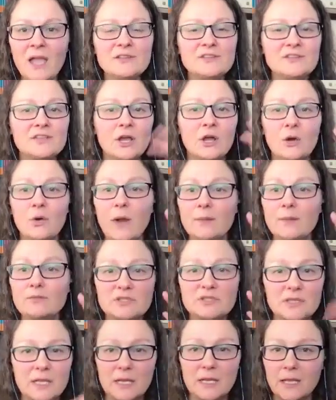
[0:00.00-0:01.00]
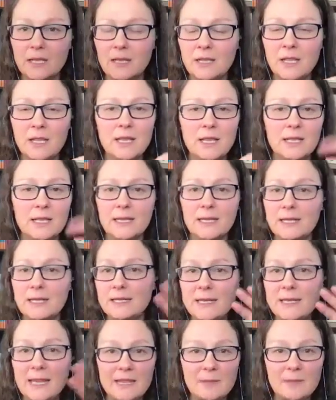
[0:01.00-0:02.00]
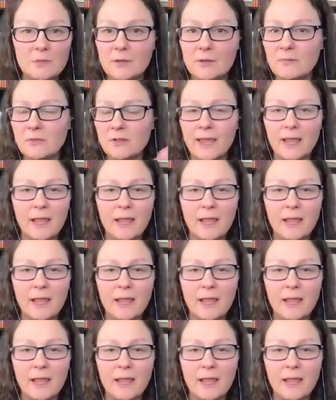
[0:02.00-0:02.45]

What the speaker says: And so I'm just going to kind of name them.